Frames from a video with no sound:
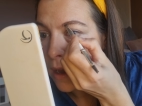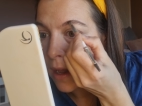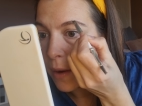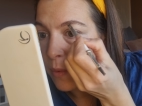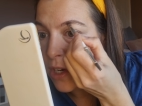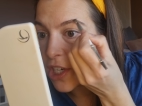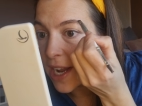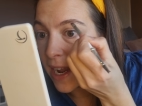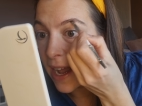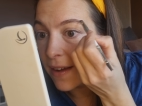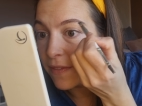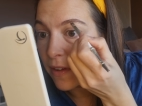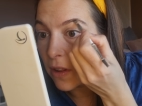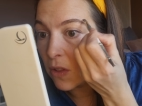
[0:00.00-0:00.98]
which I
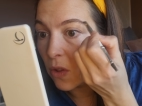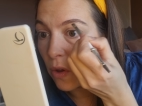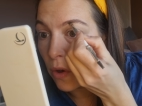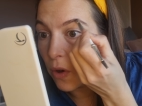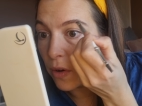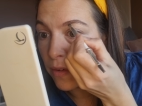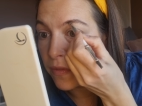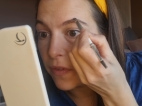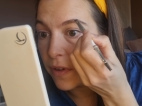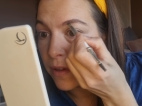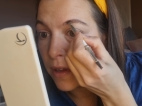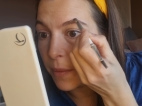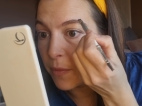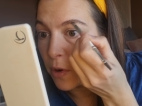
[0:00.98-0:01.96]
have a lot of.
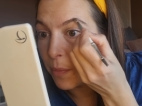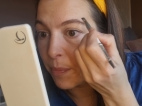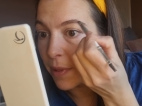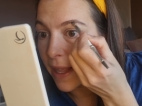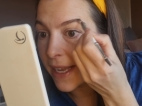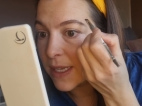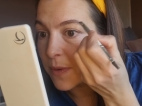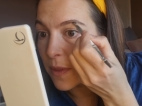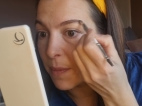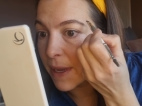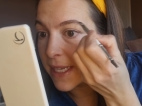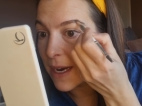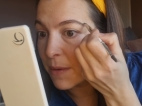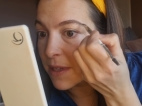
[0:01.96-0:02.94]
I'm not blessed with the
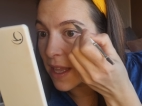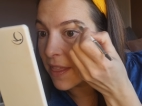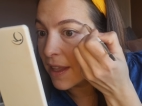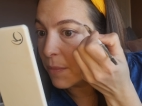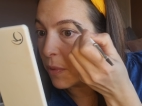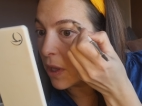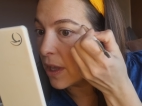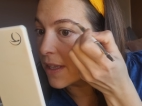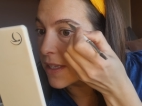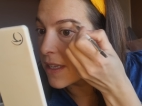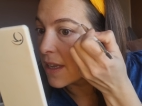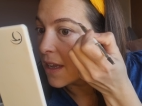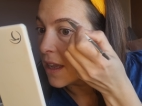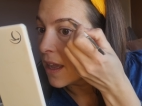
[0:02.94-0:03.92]
best eyebrows. I think because
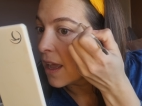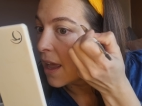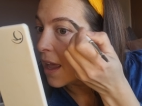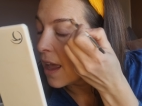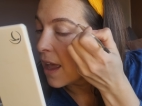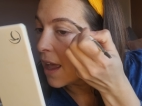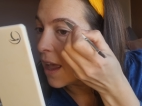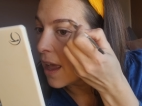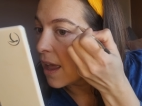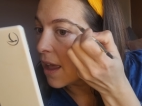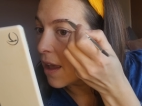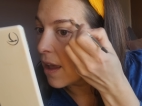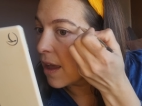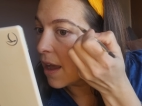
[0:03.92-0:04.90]

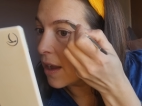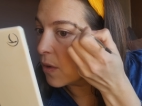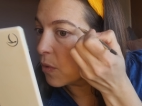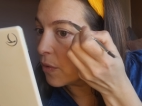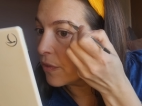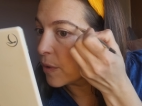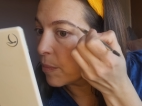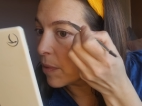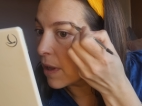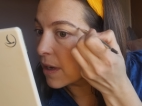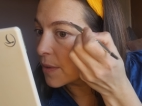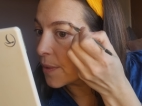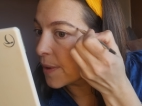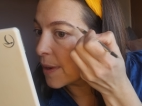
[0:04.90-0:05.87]
I
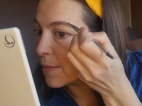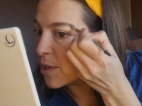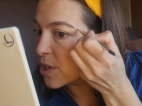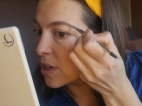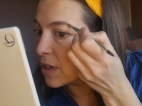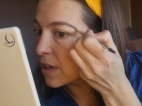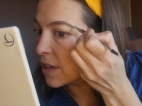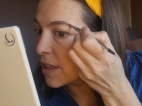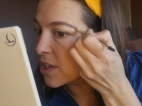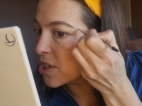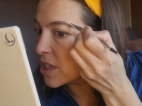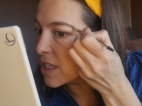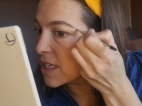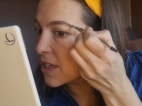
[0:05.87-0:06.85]
overplucked when I was younger, they
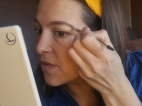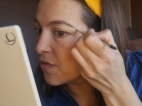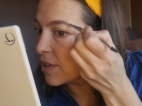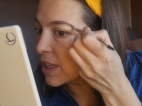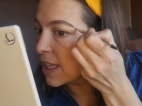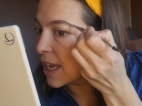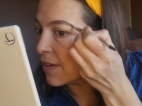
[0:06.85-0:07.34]
just didn't really